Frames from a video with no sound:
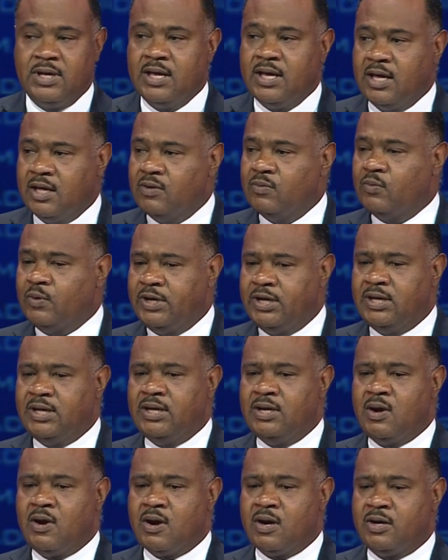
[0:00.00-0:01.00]
and
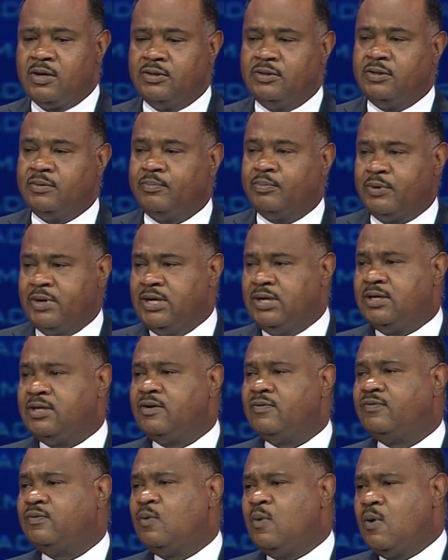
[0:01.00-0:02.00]
we are on the brink
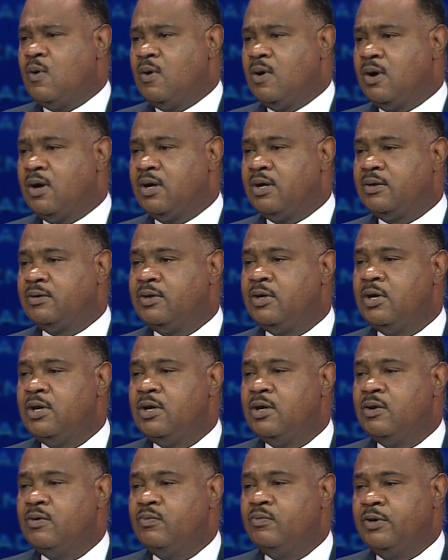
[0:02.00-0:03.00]
of war
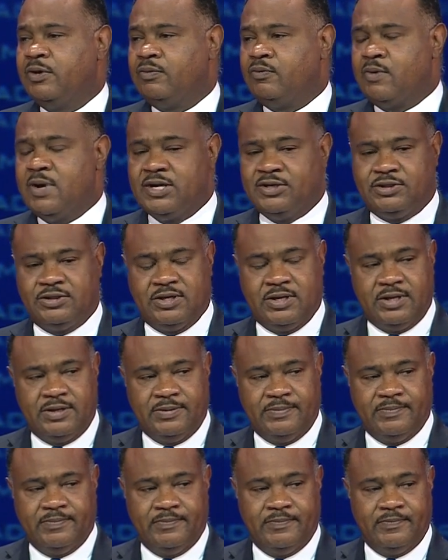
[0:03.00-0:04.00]
with Russia.
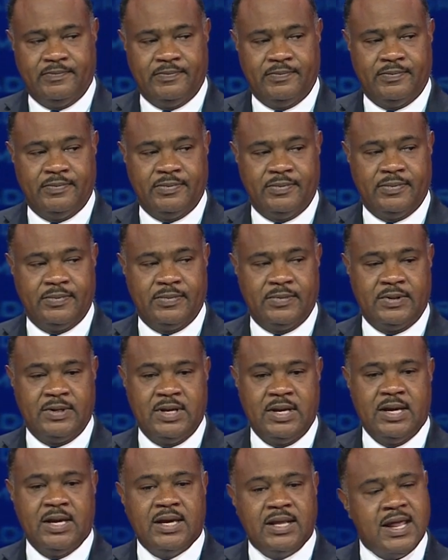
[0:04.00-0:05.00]

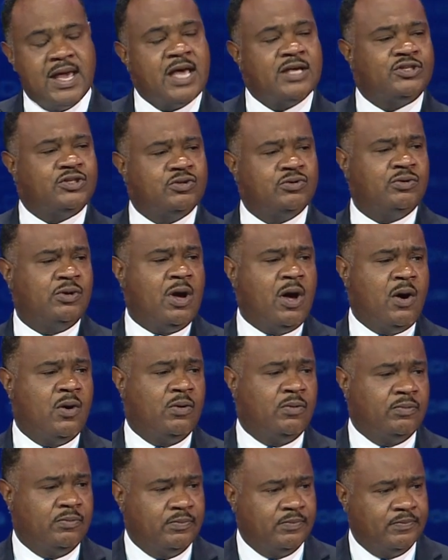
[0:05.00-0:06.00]
And as you
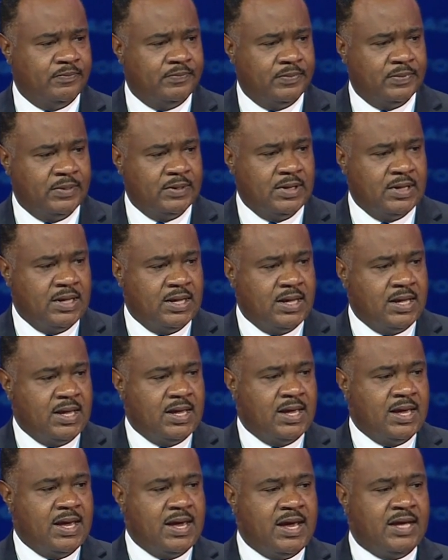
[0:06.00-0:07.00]
know,
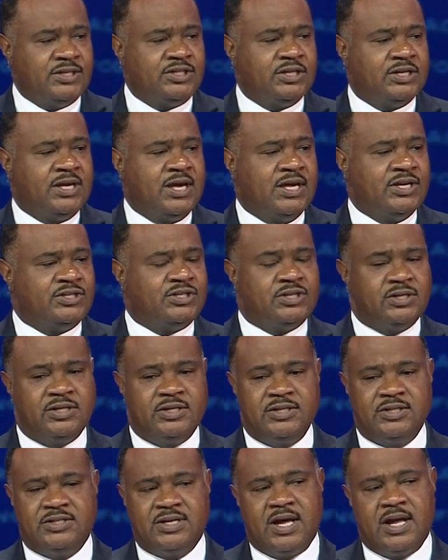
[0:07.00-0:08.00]
education
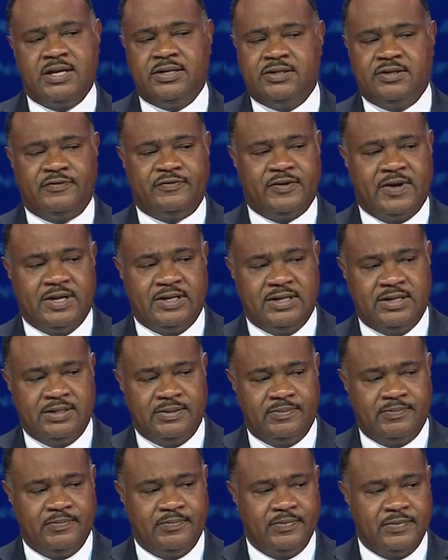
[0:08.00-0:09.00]
is underfunded,
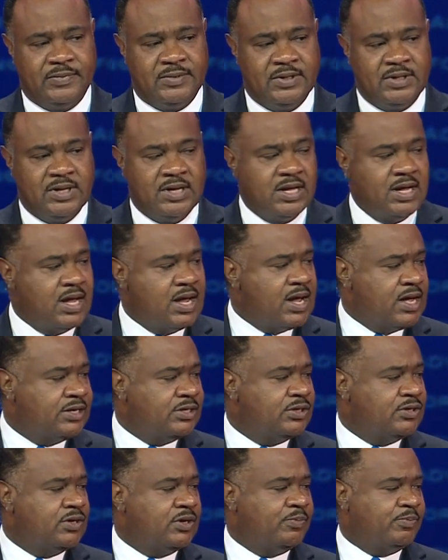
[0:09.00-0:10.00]

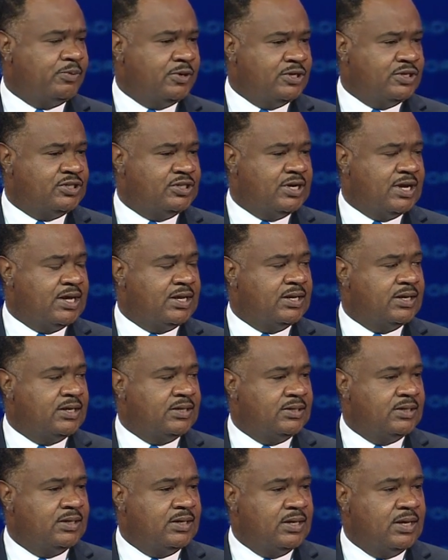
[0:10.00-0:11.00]
underappreciated,
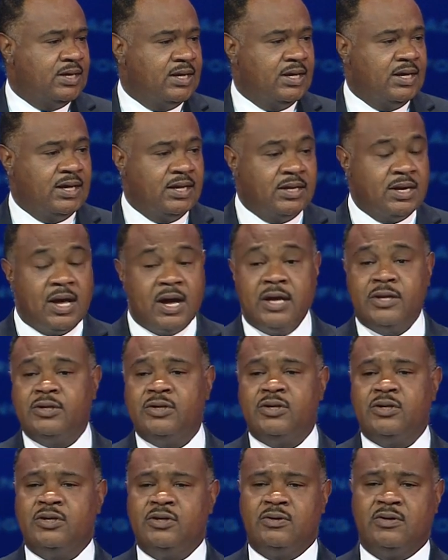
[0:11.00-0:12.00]
and
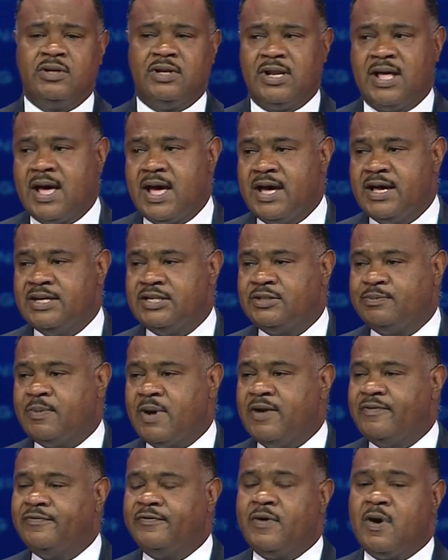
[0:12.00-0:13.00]
underutilized
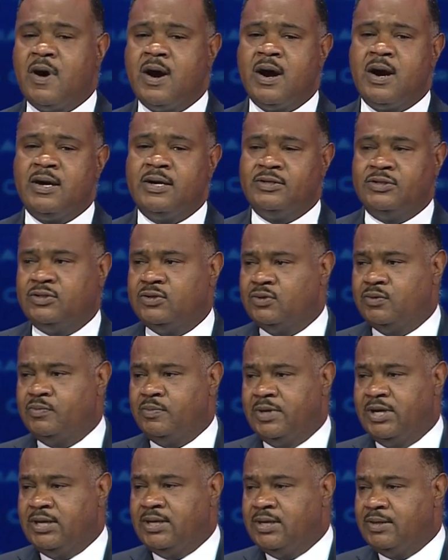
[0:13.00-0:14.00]
by far too
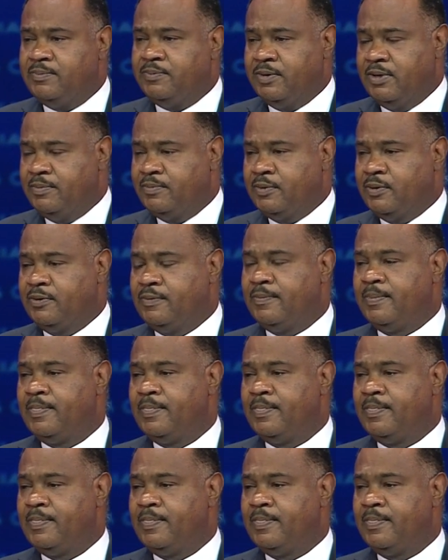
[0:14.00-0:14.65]
many people.